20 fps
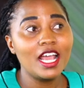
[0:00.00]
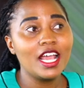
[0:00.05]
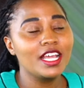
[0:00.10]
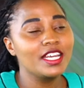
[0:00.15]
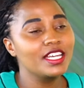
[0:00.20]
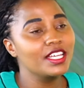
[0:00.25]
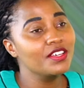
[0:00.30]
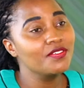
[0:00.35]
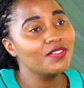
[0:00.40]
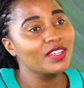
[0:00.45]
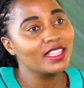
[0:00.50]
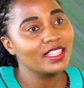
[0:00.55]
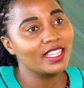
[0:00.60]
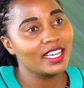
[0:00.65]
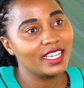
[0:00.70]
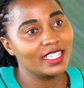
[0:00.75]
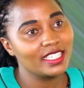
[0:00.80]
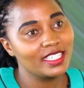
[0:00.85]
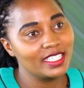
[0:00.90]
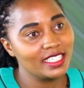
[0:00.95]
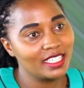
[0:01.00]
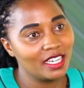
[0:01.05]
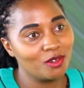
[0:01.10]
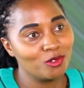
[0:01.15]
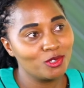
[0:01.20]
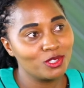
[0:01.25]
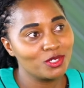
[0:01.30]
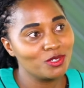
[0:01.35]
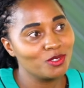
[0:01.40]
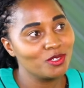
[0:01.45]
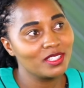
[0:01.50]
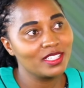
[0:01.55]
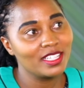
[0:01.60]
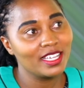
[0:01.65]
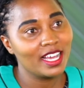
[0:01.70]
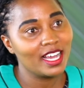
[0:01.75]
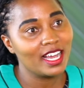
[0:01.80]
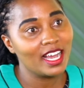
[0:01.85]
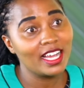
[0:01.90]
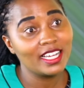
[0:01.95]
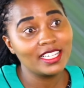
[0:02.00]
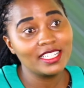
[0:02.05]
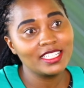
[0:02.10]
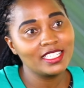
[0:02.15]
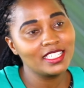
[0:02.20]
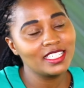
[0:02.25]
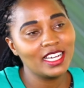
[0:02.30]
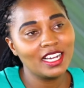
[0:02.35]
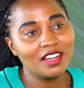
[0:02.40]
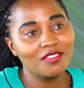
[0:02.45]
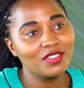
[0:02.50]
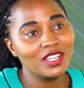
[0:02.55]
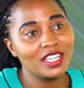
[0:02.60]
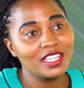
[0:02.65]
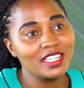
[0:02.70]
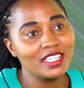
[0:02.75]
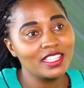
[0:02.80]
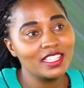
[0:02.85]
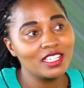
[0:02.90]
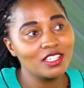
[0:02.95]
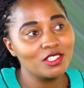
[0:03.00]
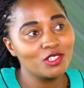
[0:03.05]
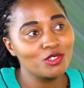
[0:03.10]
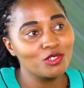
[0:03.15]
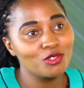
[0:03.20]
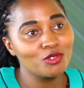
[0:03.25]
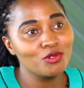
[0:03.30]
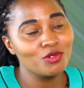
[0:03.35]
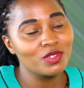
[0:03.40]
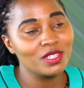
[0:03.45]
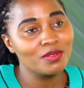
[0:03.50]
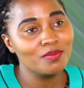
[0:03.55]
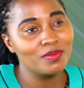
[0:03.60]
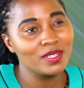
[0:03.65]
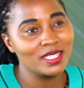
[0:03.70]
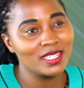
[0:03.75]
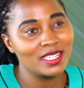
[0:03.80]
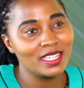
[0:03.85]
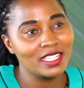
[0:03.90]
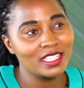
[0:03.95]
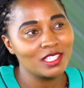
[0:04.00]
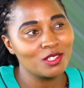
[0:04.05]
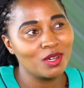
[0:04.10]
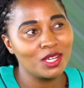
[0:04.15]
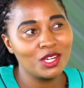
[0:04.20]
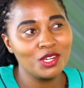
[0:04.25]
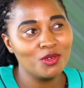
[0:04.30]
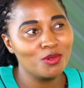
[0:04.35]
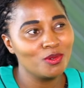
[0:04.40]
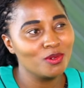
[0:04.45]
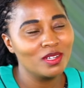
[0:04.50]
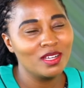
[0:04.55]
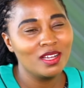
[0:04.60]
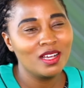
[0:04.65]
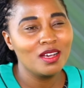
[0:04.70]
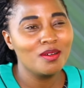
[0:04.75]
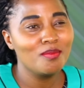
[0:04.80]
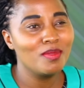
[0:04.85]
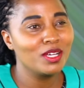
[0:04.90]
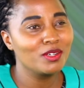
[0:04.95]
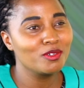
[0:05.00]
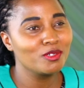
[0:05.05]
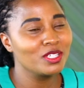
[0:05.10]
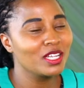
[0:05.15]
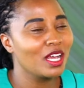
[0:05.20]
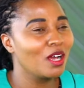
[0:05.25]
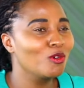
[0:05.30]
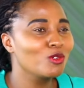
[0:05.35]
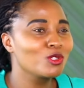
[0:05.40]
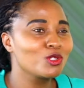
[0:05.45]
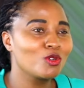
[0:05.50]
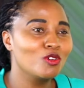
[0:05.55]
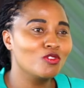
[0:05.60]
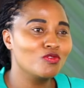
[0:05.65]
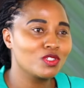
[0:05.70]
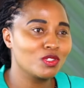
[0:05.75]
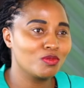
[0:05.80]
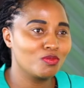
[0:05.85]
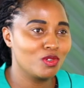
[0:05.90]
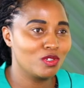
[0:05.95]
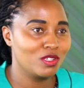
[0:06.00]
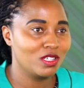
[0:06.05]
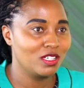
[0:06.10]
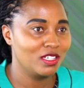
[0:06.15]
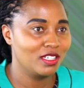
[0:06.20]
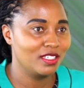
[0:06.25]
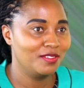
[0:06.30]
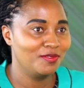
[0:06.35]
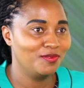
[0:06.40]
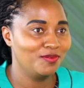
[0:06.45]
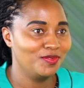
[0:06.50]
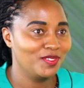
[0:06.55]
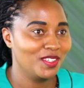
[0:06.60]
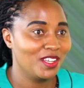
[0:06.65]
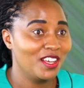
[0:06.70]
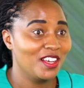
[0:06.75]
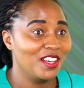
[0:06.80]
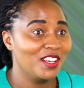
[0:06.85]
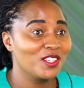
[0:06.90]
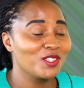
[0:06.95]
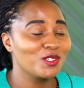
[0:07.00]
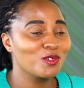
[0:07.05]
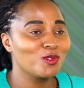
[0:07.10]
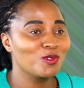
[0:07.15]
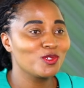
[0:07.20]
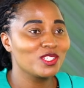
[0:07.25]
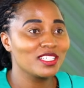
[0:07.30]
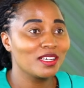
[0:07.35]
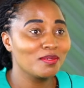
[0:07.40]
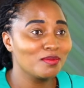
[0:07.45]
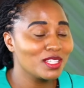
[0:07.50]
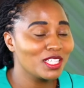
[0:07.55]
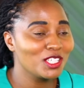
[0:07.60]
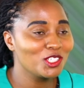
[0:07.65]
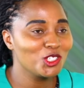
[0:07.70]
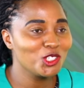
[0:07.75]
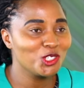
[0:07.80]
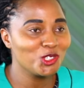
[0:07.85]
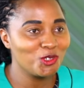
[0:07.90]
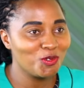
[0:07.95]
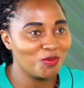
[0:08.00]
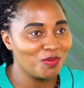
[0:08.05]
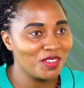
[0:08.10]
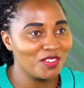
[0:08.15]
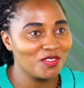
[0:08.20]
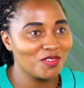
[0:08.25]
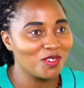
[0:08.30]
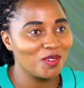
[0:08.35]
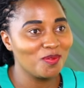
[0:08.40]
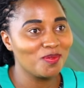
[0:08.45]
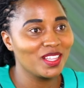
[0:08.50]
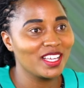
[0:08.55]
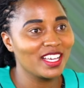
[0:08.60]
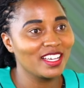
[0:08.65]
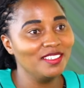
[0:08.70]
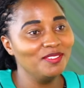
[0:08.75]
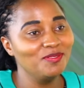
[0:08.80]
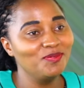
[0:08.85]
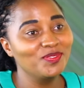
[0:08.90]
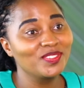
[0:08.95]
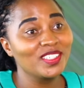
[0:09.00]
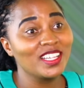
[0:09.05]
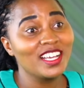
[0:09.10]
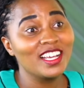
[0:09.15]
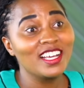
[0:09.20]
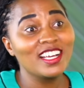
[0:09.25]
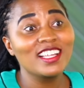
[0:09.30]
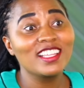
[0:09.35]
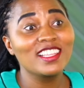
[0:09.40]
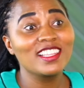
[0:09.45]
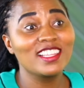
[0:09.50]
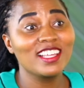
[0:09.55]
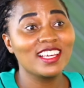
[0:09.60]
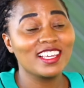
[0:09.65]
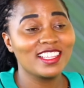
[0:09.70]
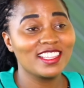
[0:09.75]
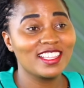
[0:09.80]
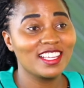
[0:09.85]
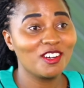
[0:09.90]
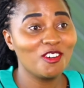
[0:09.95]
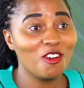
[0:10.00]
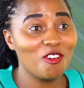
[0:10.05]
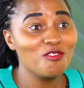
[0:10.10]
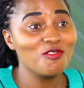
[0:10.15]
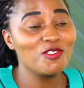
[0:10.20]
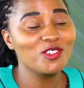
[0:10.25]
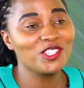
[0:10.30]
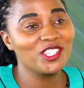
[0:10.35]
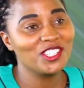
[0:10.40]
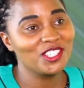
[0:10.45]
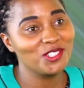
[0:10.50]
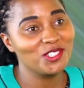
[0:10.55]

And even the idea was not there. I didn't have anything to do with business, so I knew my routine, I was comfortable. So something shook me from there the, the comfort